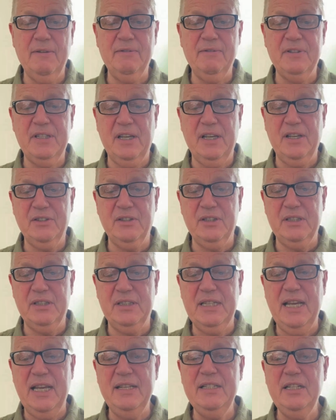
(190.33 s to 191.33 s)
invitation to
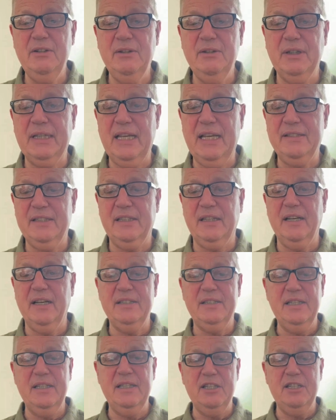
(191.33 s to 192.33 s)
tender and getting
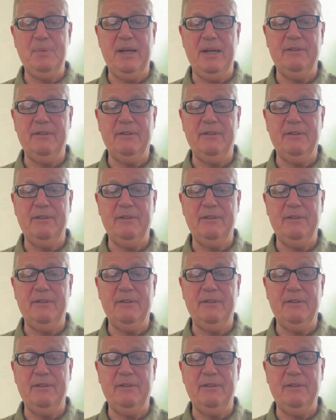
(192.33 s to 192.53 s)
ideas